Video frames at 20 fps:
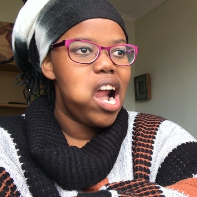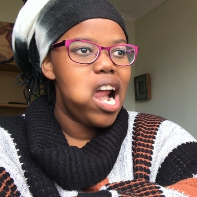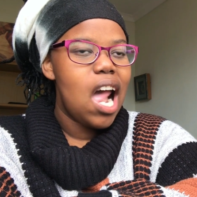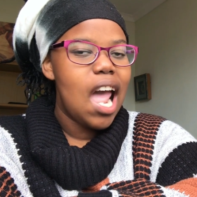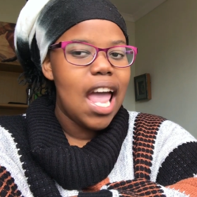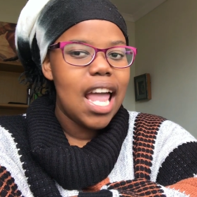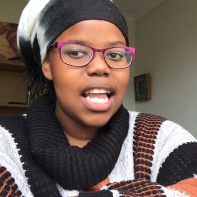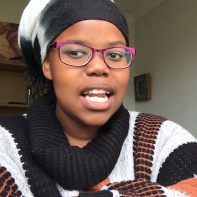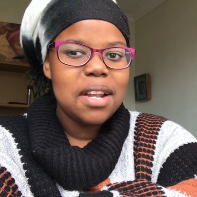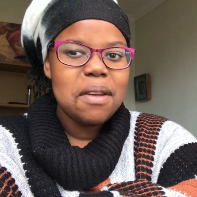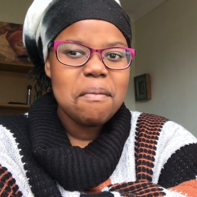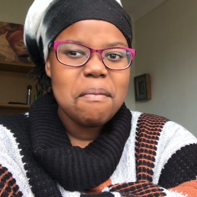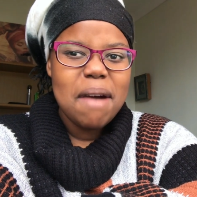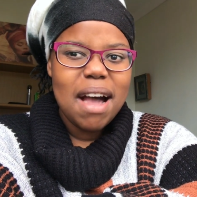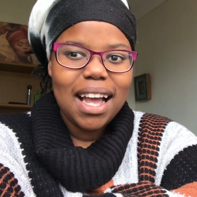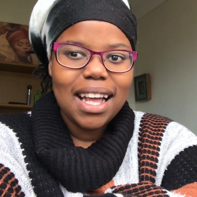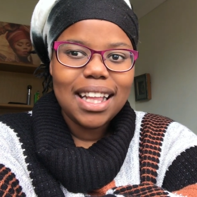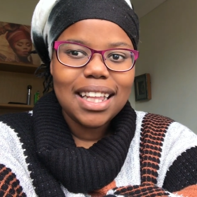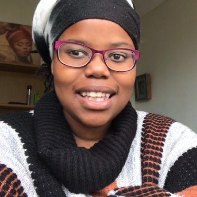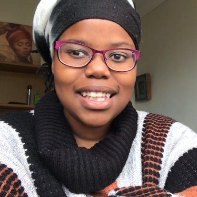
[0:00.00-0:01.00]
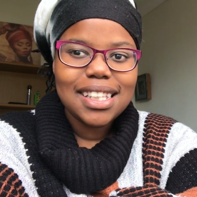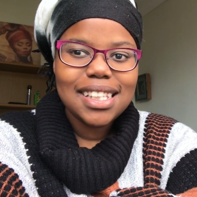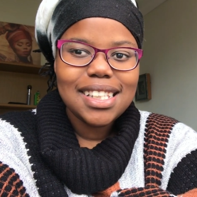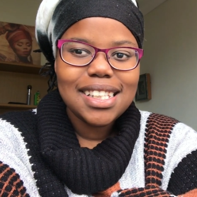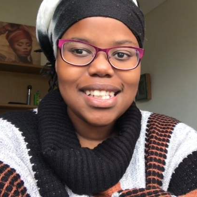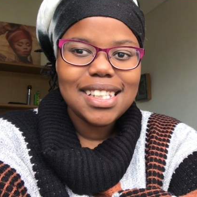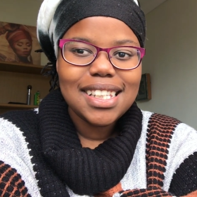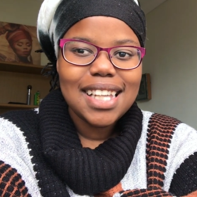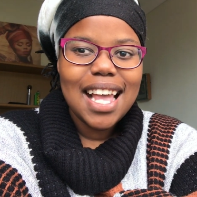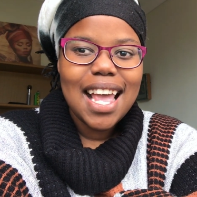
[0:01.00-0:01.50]
8
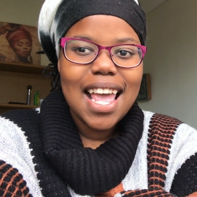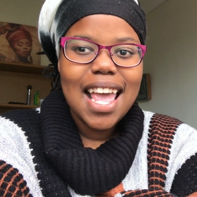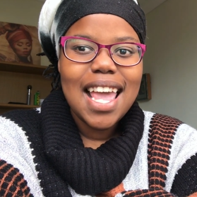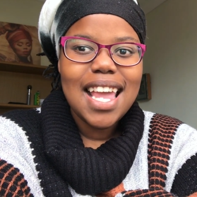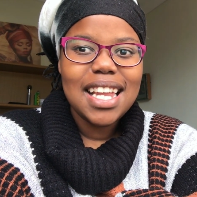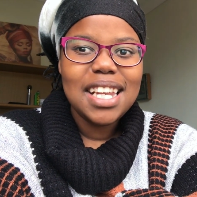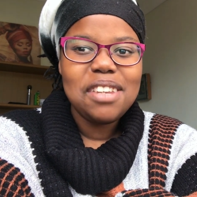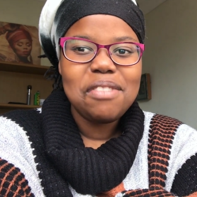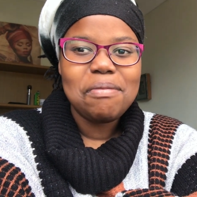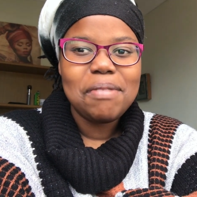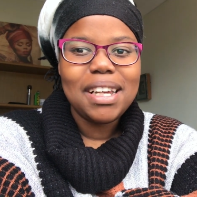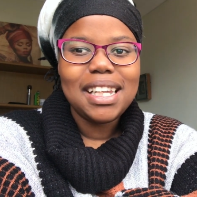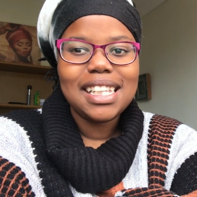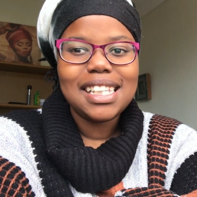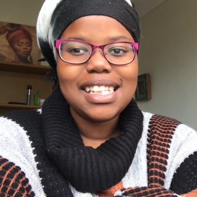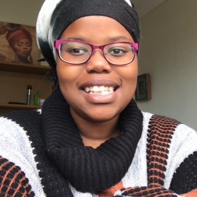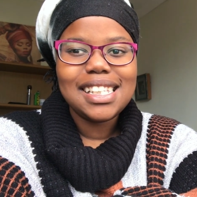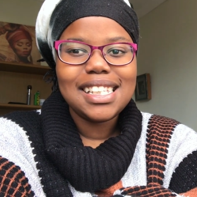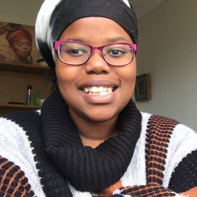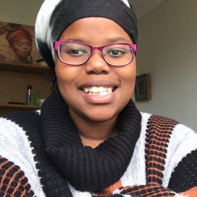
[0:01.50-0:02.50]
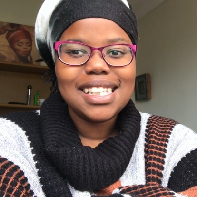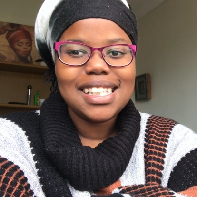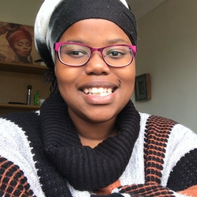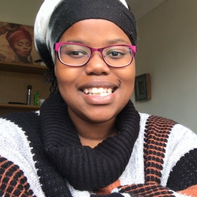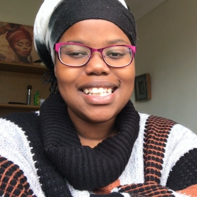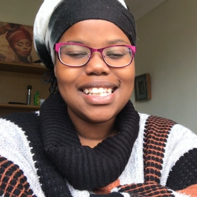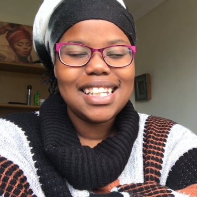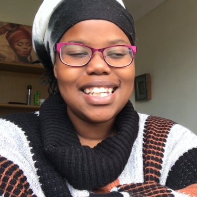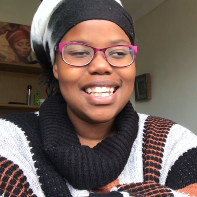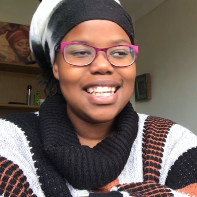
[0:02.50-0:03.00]
months. 8 months.
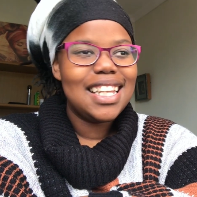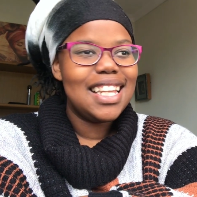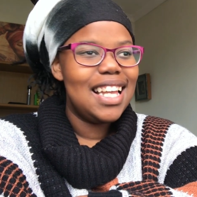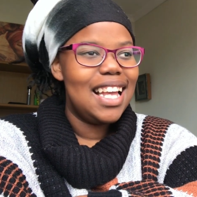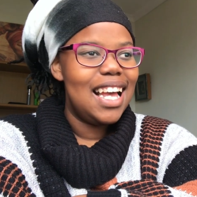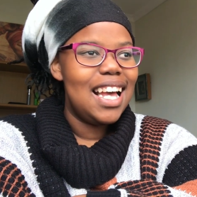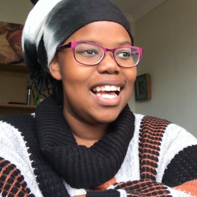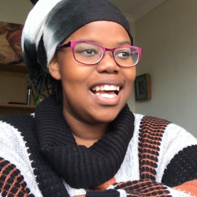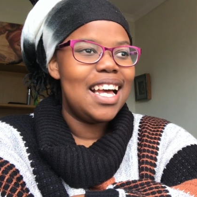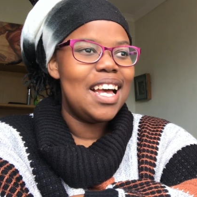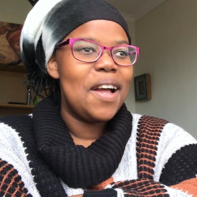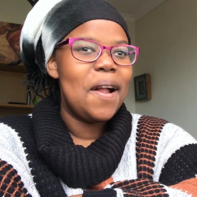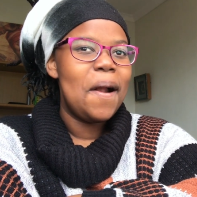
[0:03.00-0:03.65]
Yeah.